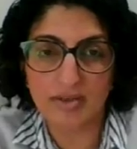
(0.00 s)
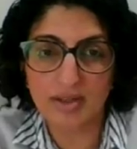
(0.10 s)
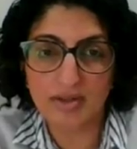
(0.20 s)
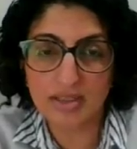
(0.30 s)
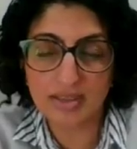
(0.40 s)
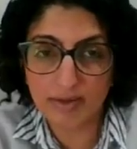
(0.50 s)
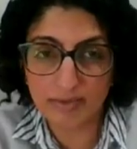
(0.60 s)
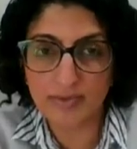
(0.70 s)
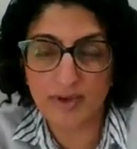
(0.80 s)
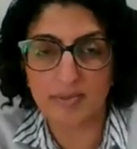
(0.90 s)
So there are
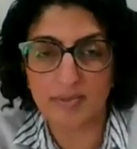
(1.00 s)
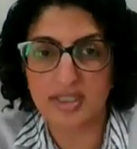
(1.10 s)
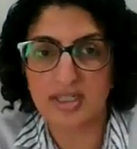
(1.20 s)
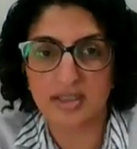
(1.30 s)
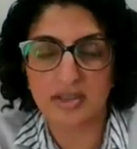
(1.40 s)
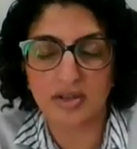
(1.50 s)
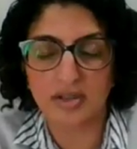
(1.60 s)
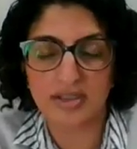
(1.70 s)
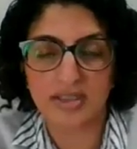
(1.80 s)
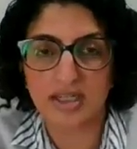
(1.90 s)
several pharmacies
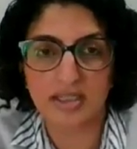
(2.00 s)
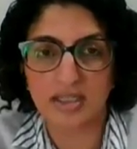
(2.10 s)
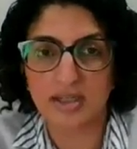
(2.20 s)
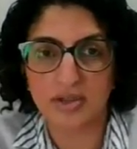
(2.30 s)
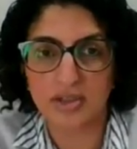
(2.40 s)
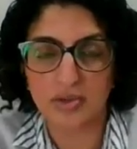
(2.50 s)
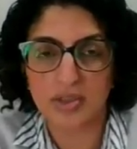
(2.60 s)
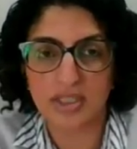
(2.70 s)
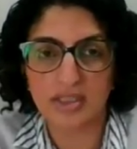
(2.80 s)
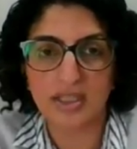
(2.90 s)
across Sutton and
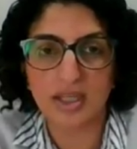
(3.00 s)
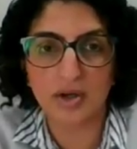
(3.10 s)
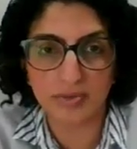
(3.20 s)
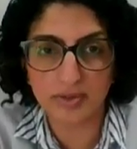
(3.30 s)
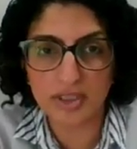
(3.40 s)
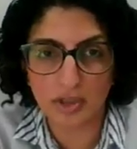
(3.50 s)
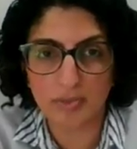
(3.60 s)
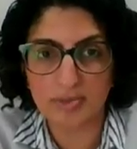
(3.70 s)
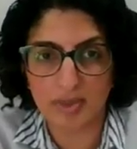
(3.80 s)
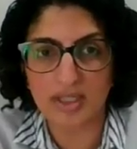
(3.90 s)
Carshalton that offer a
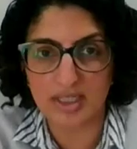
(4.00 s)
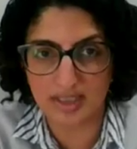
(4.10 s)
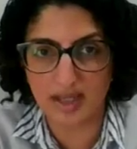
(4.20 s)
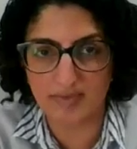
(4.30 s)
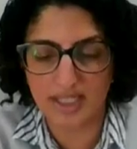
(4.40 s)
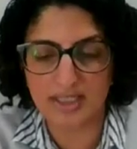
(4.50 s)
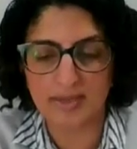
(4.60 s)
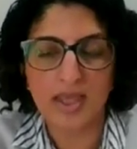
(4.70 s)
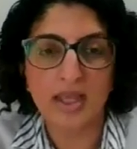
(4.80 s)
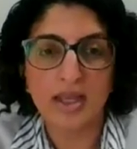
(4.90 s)
stop smoking
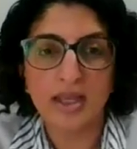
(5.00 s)
service.